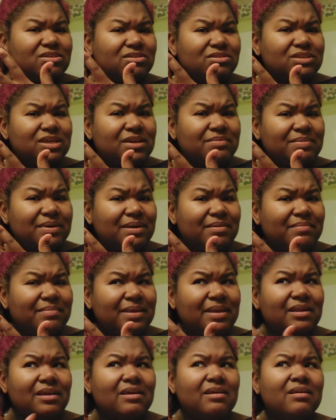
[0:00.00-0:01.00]
going to take me a
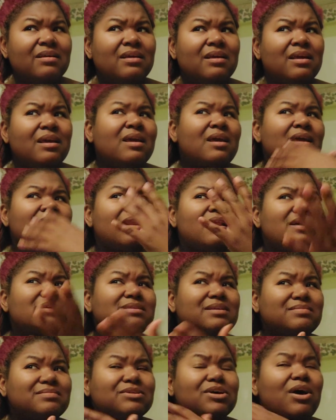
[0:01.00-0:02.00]
minute. And
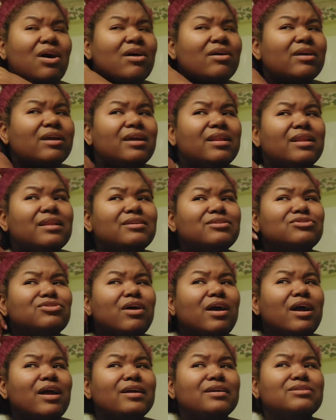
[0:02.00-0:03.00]
as I'm talking and
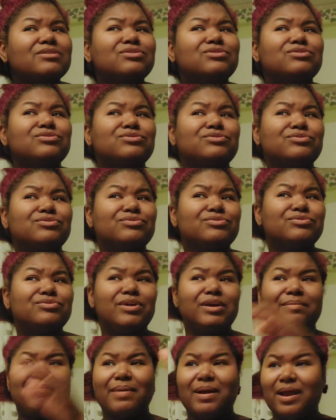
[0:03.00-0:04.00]
trying to
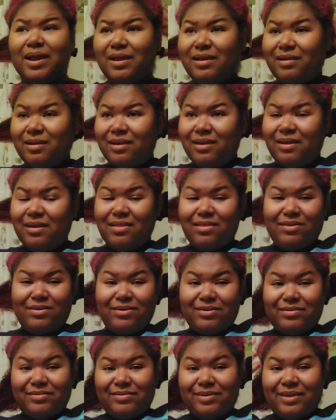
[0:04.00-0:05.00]
get my hair together,
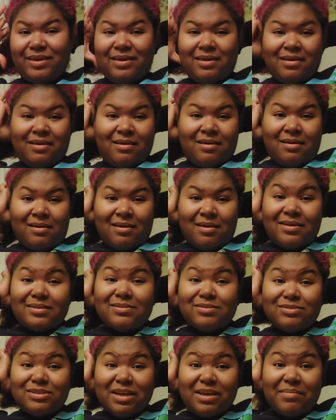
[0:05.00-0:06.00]

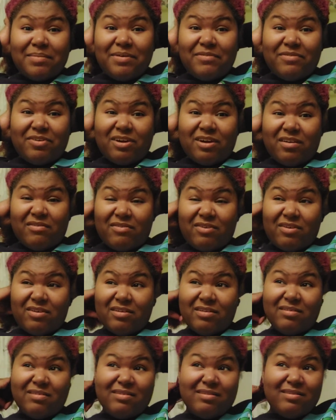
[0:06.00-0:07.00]
it's going to take me forever.
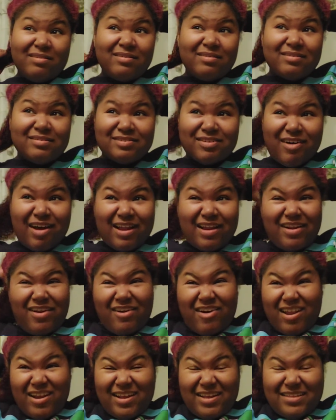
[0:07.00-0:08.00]
So I
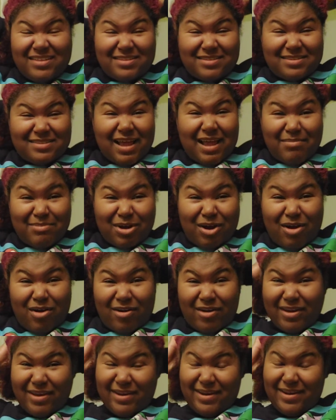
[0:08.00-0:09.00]
know I need to stop
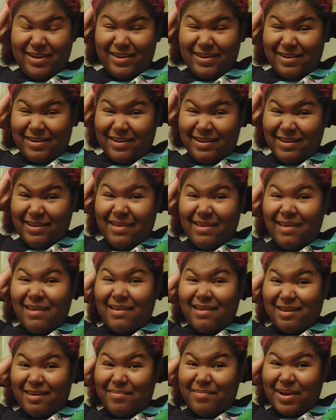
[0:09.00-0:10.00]
talking and
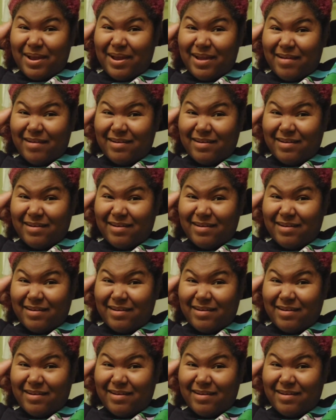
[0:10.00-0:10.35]
get my hair